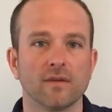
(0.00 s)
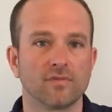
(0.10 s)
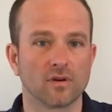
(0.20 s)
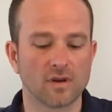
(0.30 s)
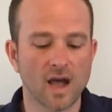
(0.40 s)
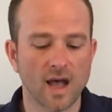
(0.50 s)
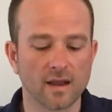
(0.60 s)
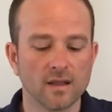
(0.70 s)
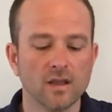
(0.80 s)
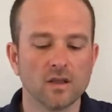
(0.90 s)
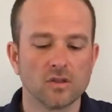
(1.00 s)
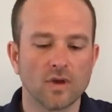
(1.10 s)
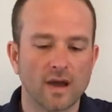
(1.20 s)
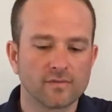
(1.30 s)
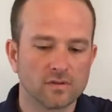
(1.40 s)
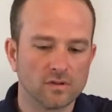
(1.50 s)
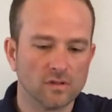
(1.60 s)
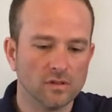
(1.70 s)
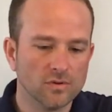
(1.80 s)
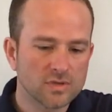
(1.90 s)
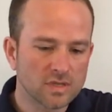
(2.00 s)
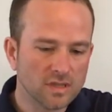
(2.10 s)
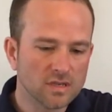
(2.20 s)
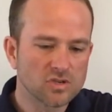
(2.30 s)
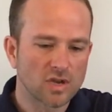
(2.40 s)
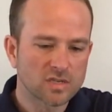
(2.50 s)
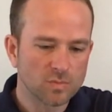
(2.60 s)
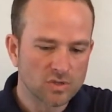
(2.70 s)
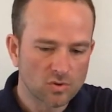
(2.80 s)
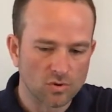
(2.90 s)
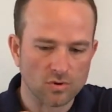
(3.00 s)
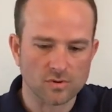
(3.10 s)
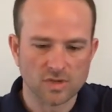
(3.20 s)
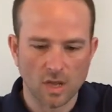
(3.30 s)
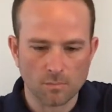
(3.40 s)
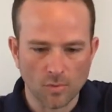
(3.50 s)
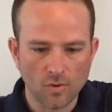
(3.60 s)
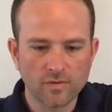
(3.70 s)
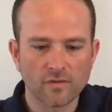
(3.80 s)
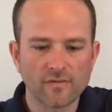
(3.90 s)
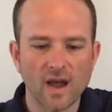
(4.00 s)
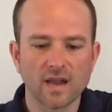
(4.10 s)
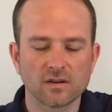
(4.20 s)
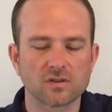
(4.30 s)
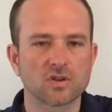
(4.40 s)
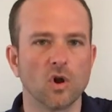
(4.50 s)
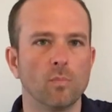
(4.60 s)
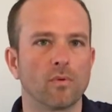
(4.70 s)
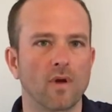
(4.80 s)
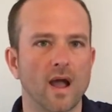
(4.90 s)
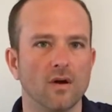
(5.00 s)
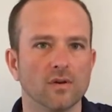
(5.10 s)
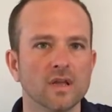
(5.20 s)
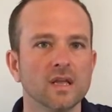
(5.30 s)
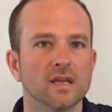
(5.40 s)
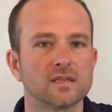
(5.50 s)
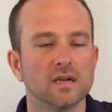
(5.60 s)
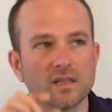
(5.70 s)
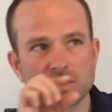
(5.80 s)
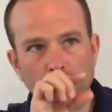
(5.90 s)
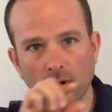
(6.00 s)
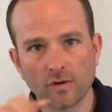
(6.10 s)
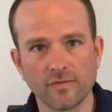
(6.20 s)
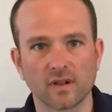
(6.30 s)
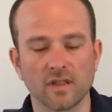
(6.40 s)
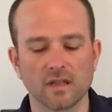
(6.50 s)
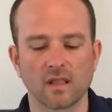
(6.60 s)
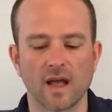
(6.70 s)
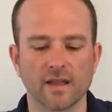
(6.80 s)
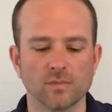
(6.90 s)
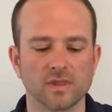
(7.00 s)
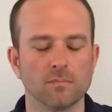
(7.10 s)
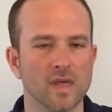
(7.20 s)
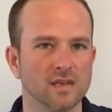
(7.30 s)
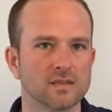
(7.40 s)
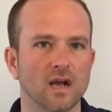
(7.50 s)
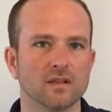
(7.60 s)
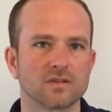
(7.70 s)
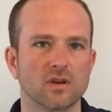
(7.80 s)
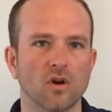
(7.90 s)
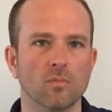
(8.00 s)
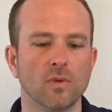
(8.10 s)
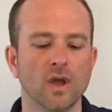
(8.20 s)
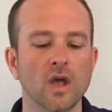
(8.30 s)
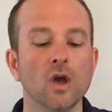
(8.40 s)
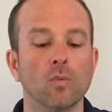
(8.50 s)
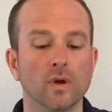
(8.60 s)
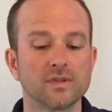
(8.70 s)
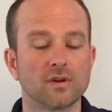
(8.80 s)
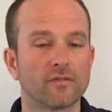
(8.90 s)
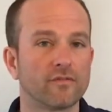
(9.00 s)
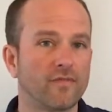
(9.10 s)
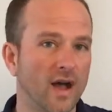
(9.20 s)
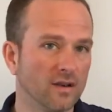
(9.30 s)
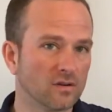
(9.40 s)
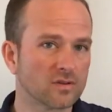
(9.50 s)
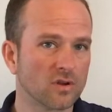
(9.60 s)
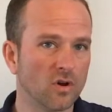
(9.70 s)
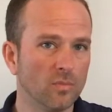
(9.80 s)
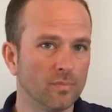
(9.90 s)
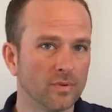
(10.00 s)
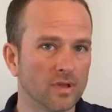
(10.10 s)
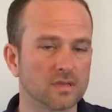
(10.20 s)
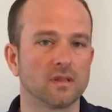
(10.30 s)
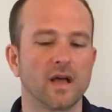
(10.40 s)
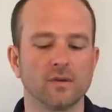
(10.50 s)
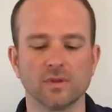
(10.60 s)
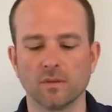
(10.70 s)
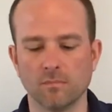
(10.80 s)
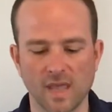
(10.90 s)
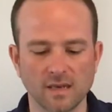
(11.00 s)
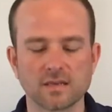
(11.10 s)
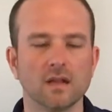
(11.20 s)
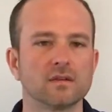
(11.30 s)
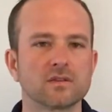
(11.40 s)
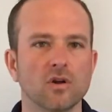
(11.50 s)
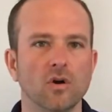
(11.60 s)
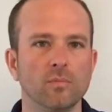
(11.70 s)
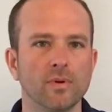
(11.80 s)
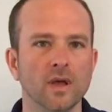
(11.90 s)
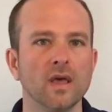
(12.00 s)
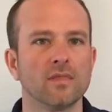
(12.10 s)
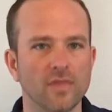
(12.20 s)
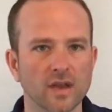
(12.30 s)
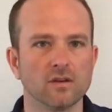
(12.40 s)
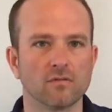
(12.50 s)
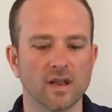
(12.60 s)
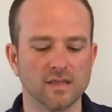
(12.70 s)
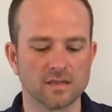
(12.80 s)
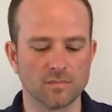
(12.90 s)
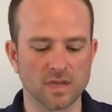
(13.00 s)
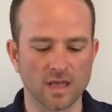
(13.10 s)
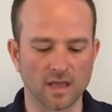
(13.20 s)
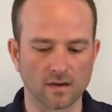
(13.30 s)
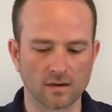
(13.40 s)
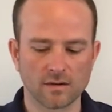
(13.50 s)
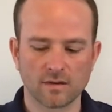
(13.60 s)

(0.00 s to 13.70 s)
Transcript: If they're not, you have to loosen the adjustment screws and move your finder scope around until it's perfectly aligned with the main telescope. Once your finder scope is aligned with the main telescope, then you're ready to begin.